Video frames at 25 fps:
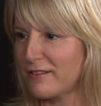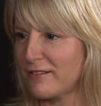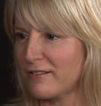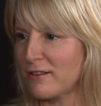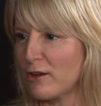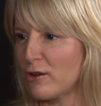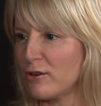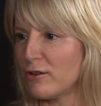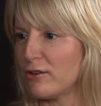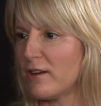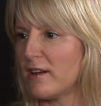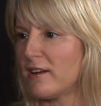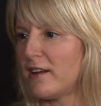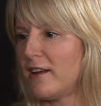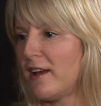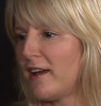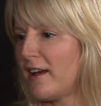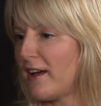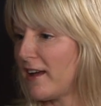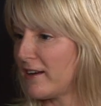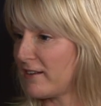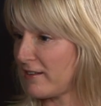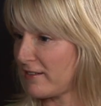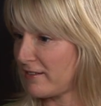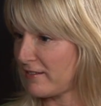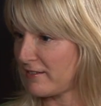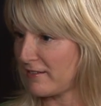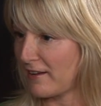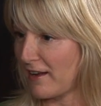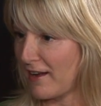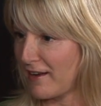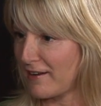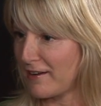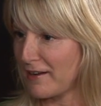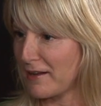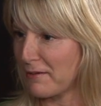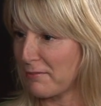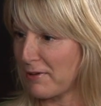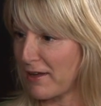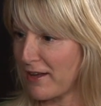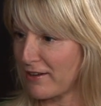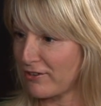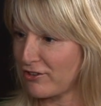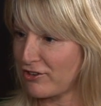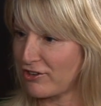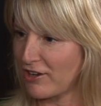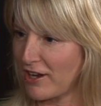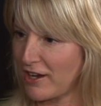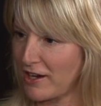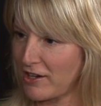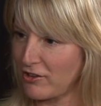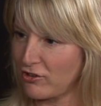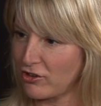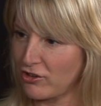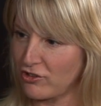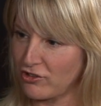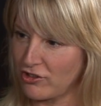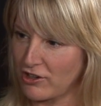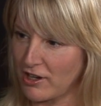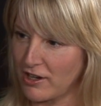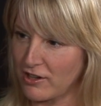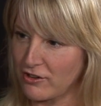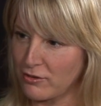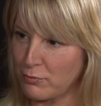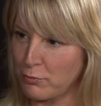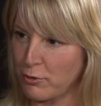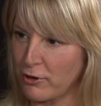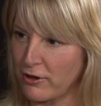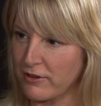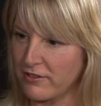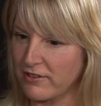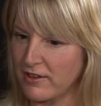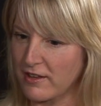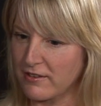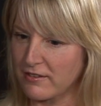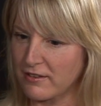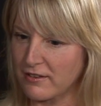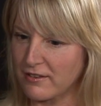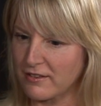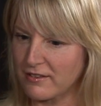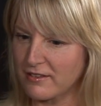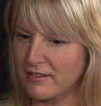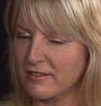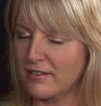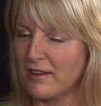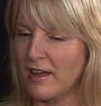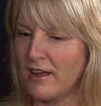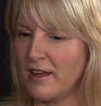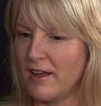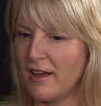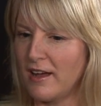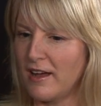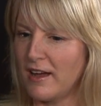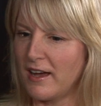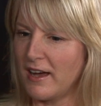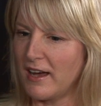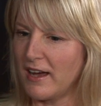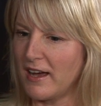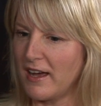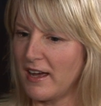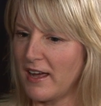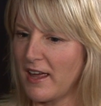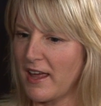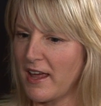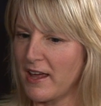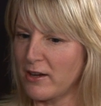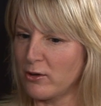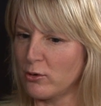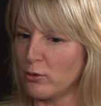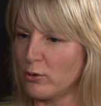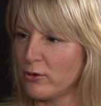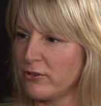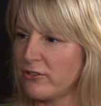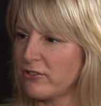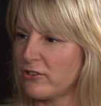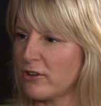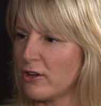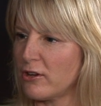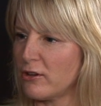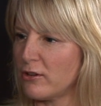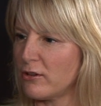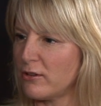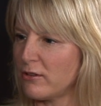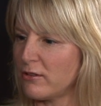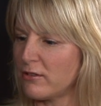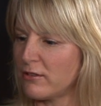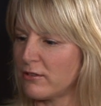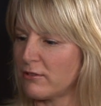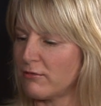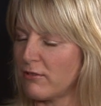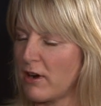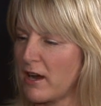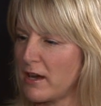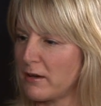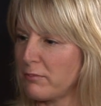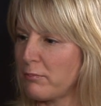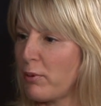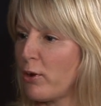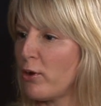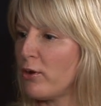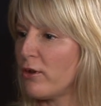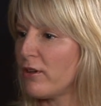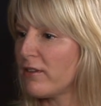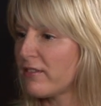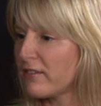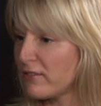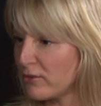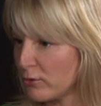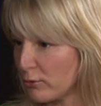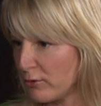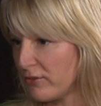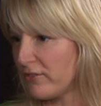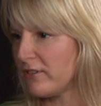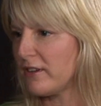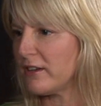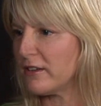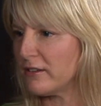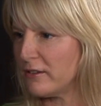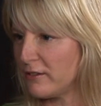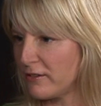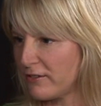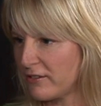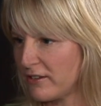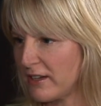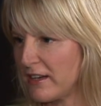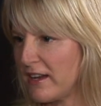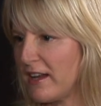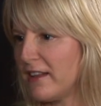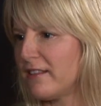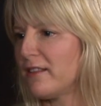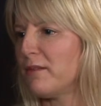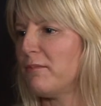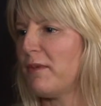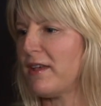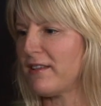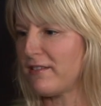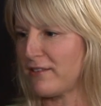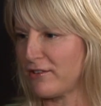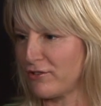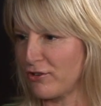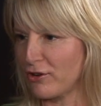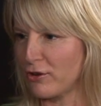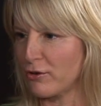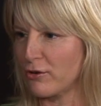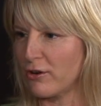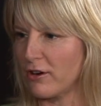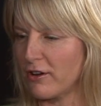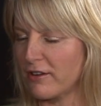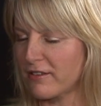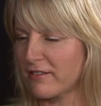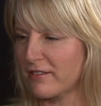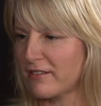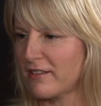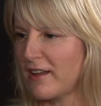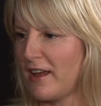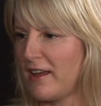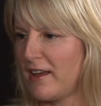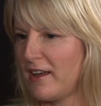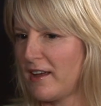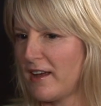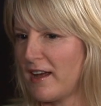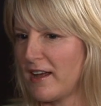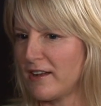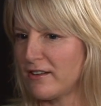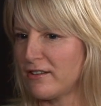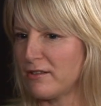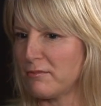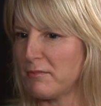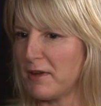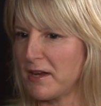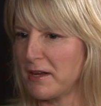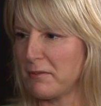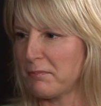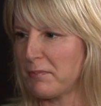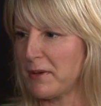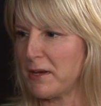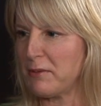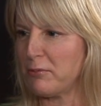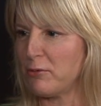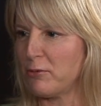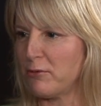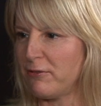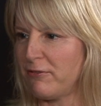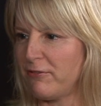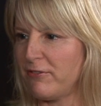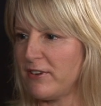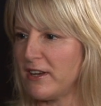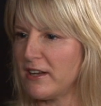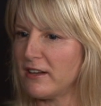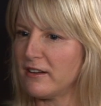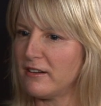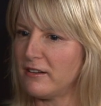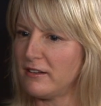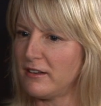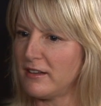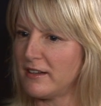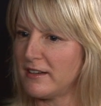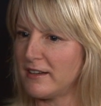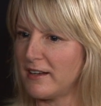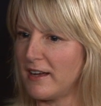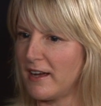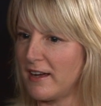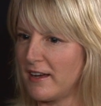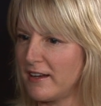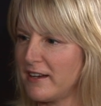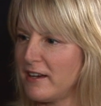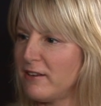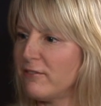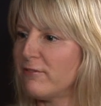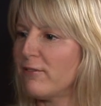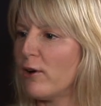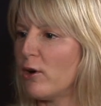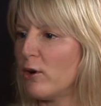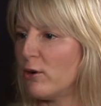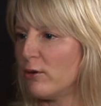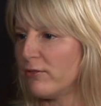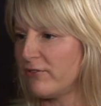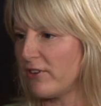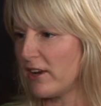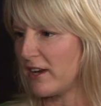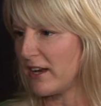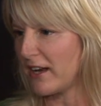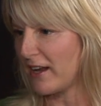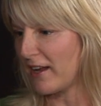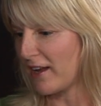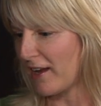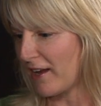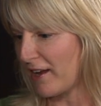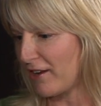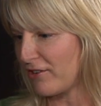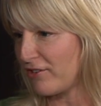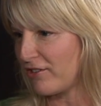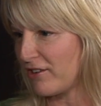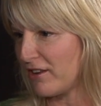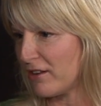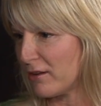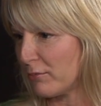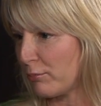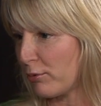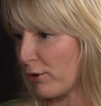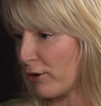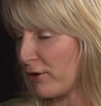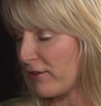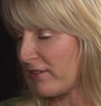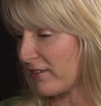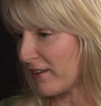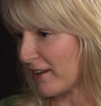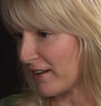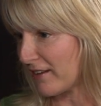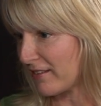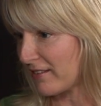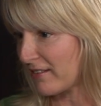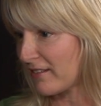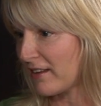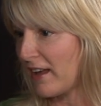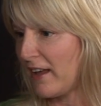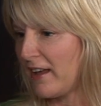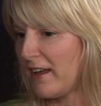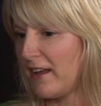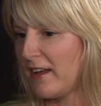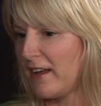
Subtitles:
So understanding about change and change processes, and also the right personal skills to get the message across and to make people feel involved and engaged in the process,